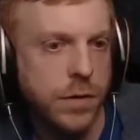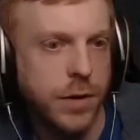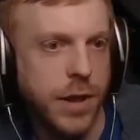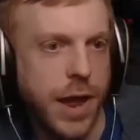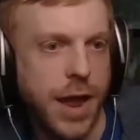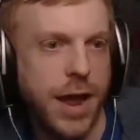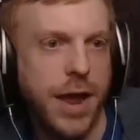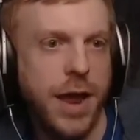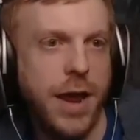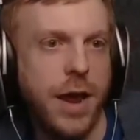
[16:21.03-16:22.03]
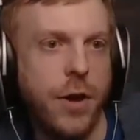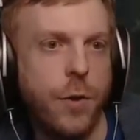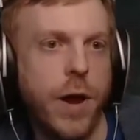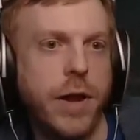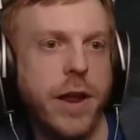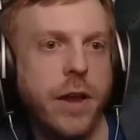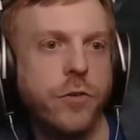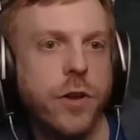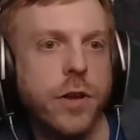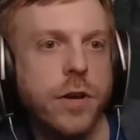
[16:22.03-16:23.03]
Yay! I don't know why I
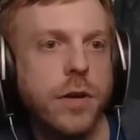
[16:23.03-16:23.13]
dodged it.